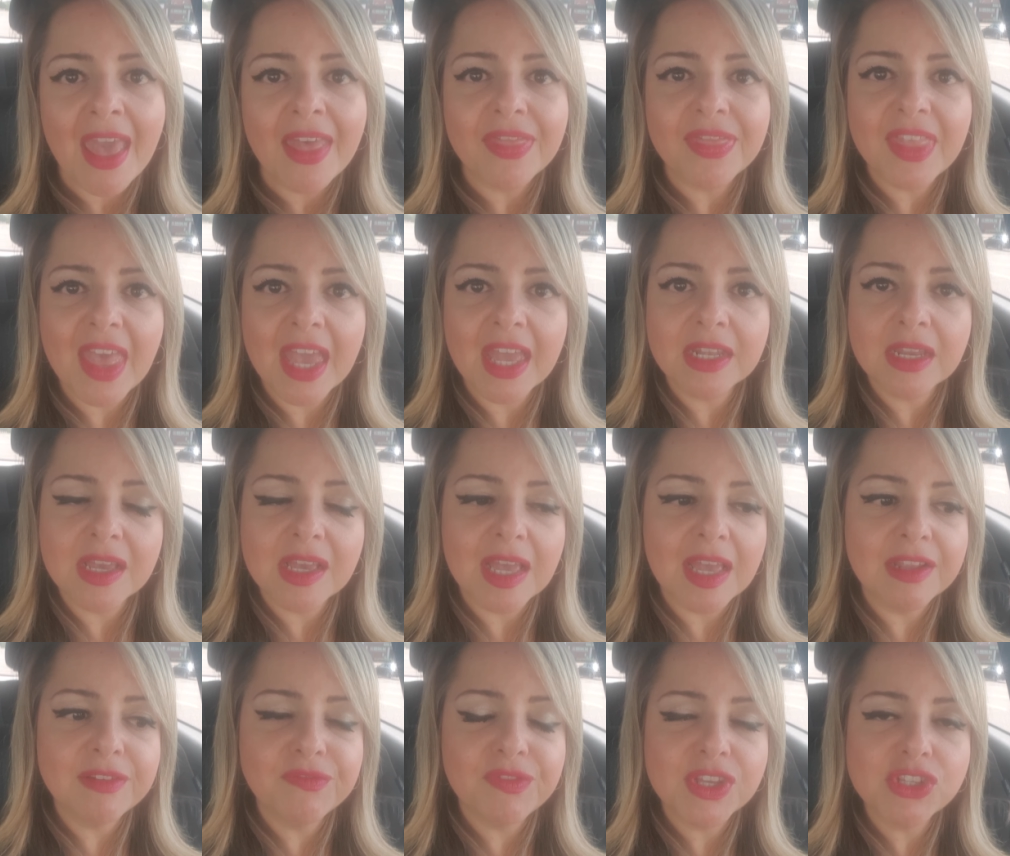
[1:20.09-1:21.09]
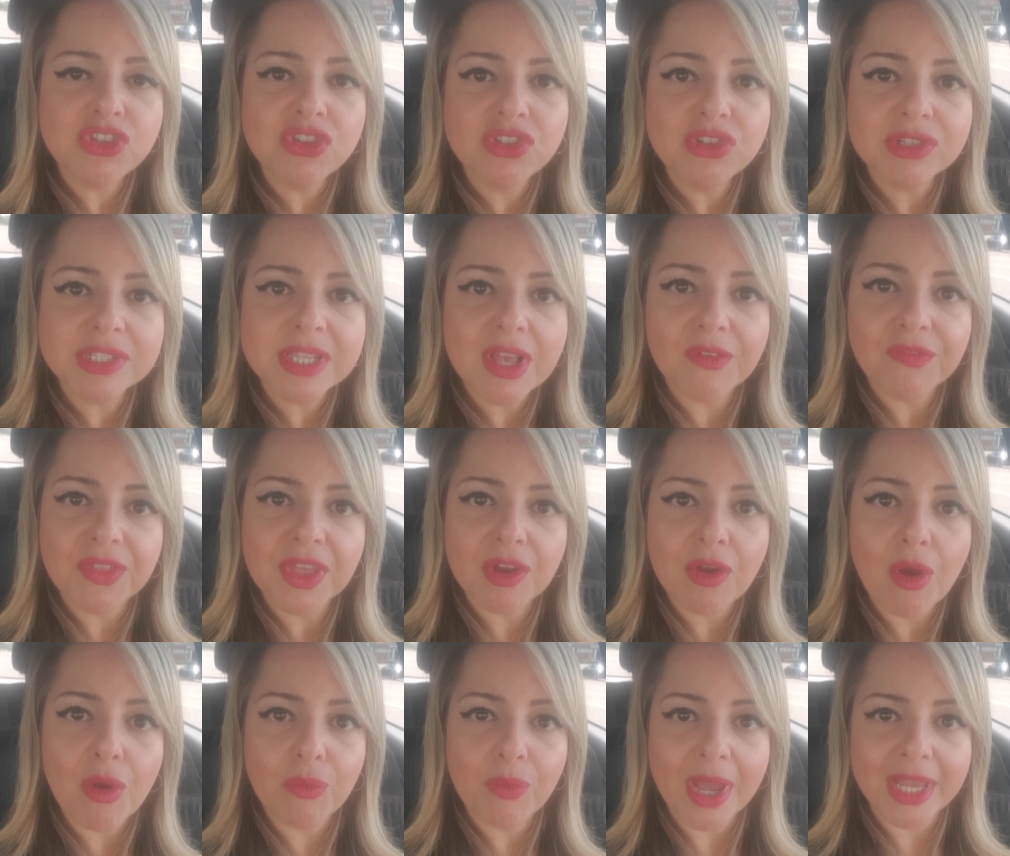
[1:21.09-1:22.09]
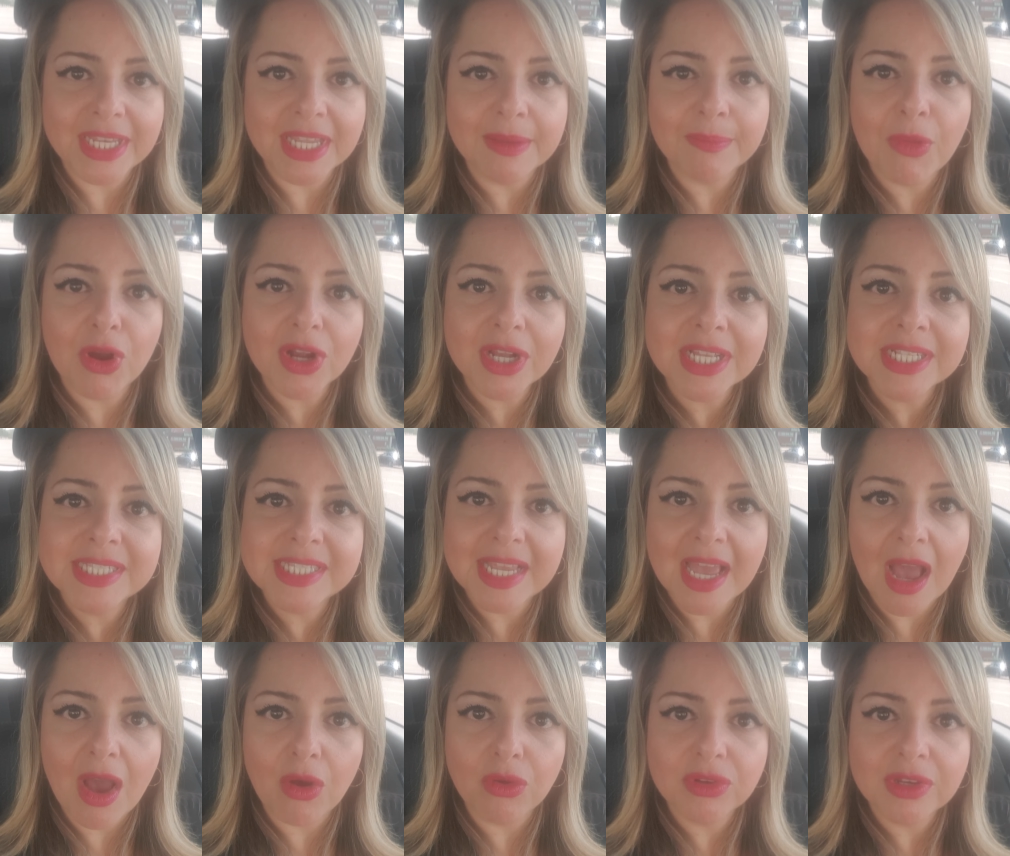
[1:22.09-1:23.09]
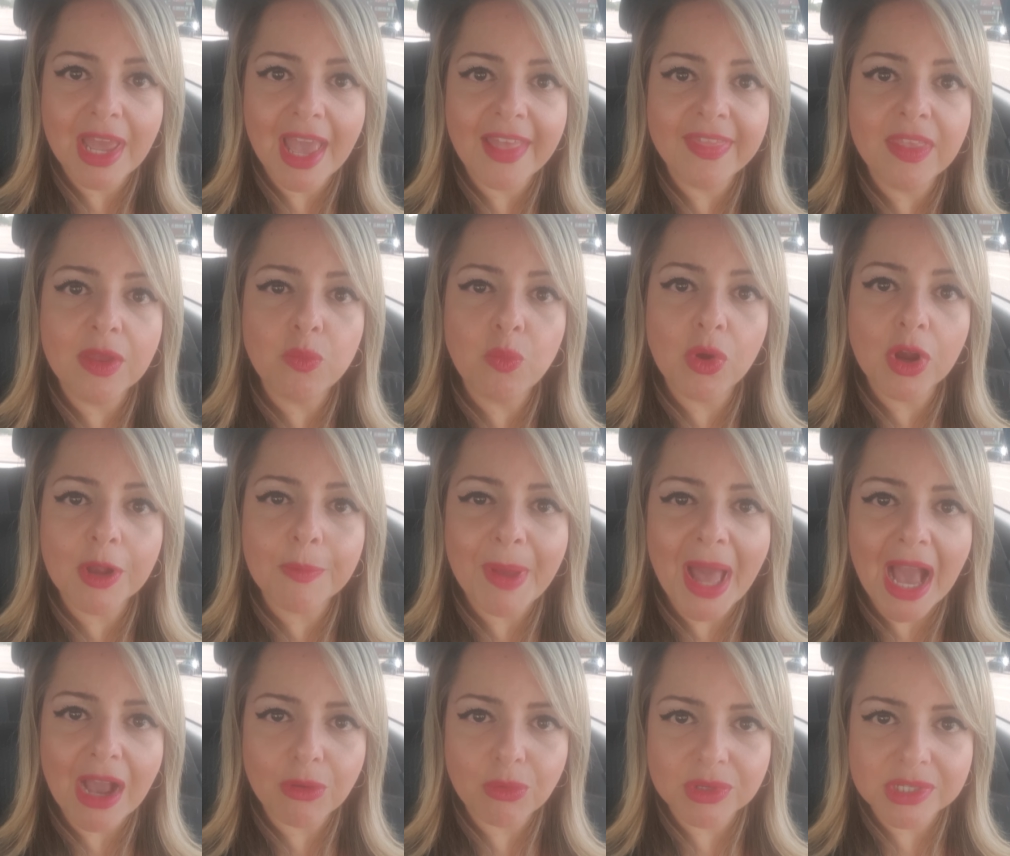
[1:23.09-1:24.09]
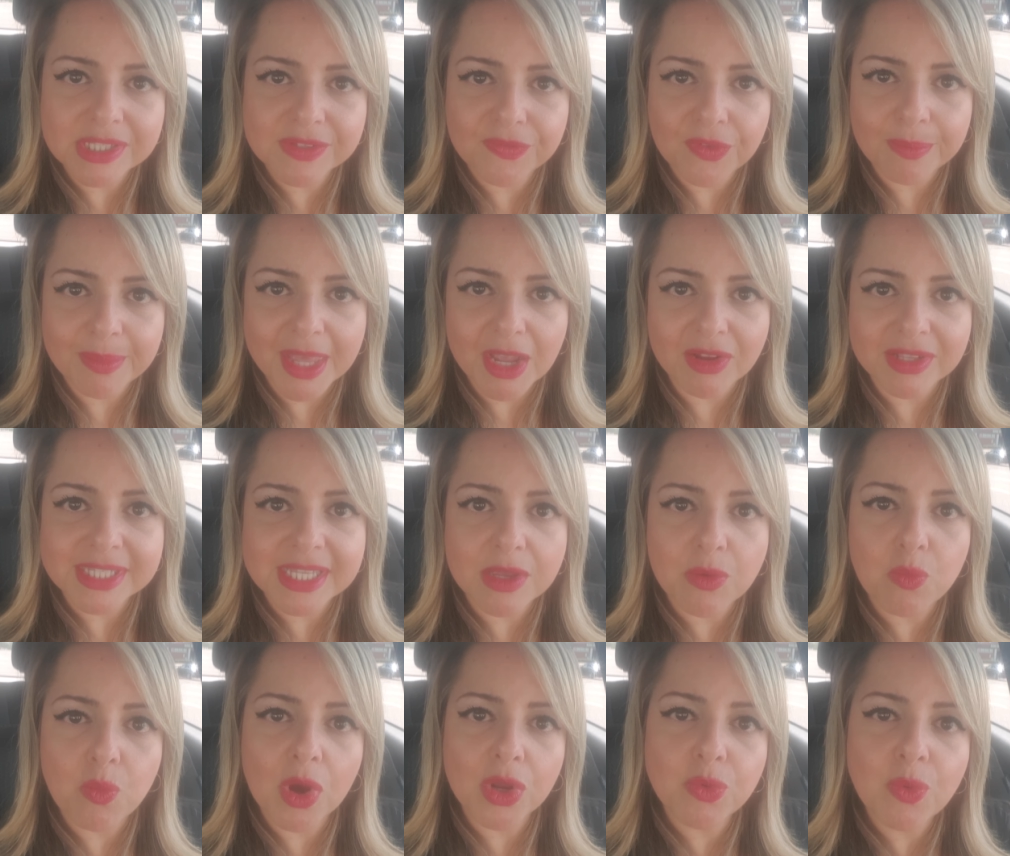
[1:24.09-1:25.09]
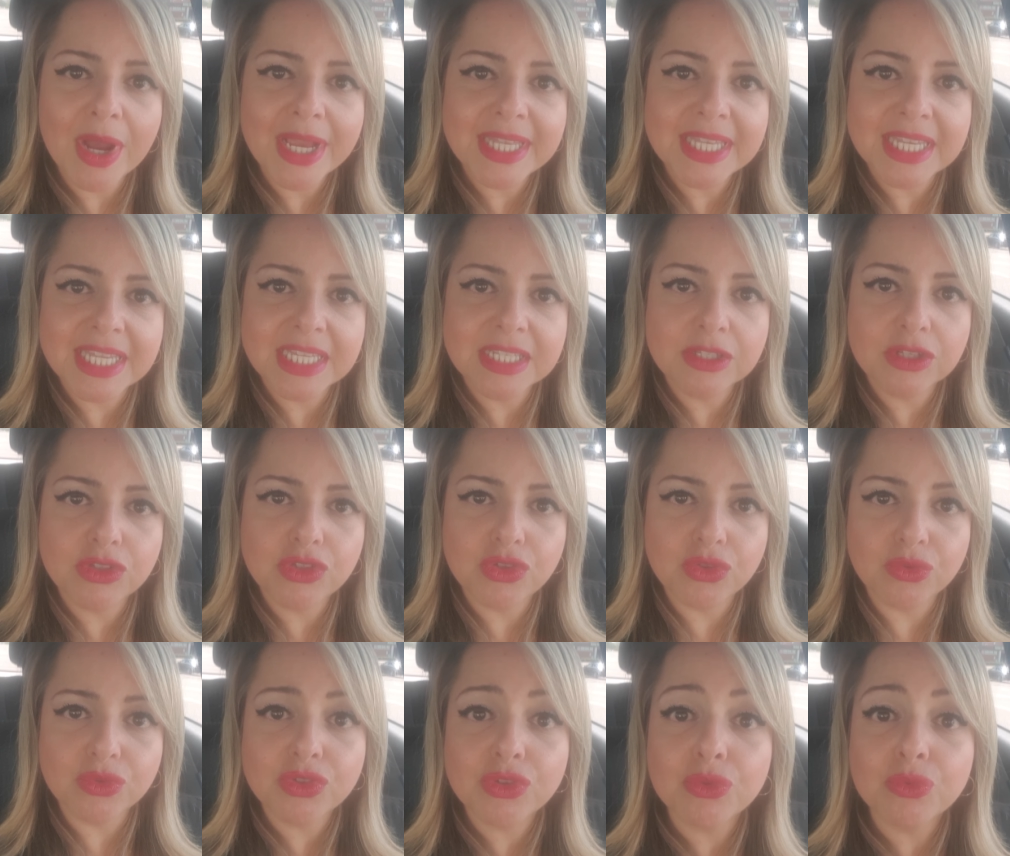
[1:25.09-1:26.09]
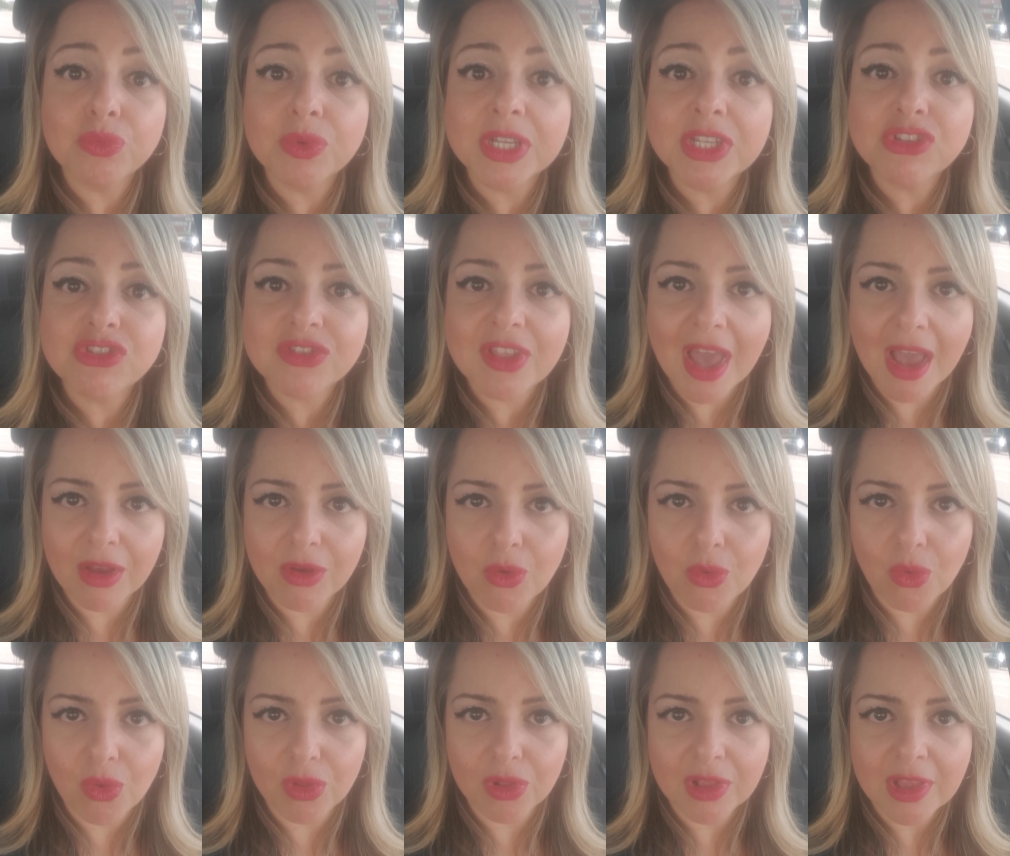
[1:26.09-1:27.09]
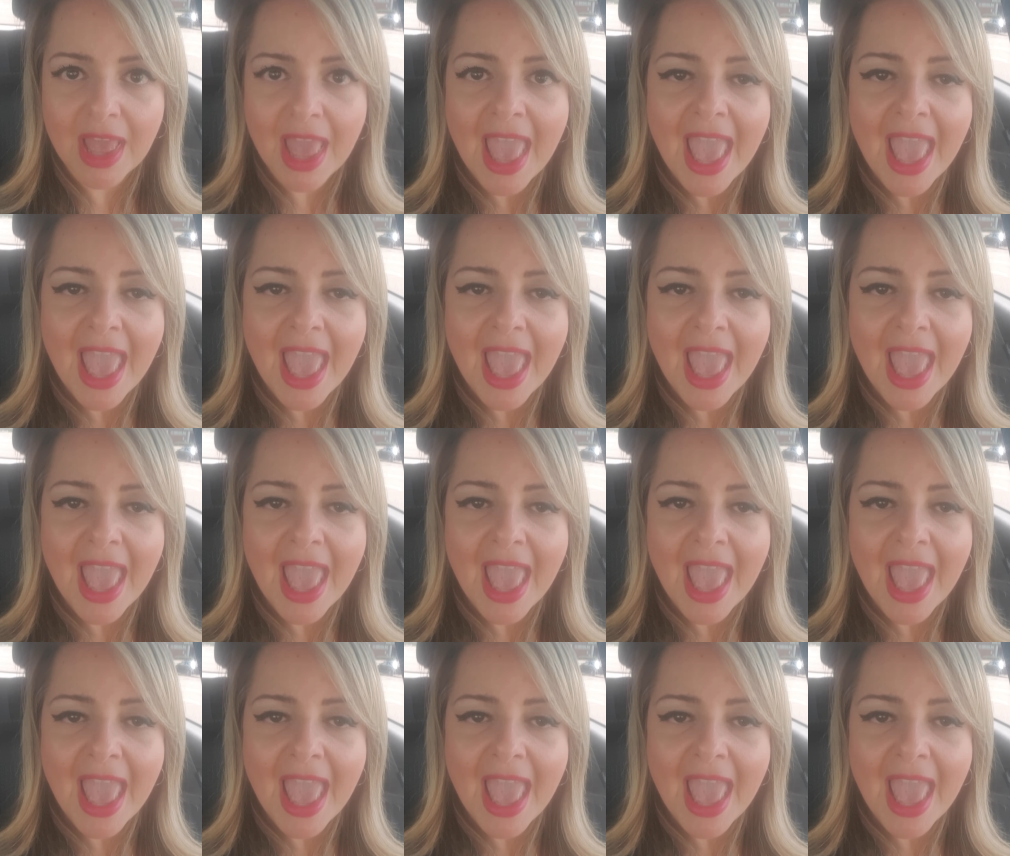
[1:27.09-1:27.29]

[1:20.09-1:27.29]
then envision yourself there already, mark it down, and then work backwards from there and say, what do I need to do to reach that goal?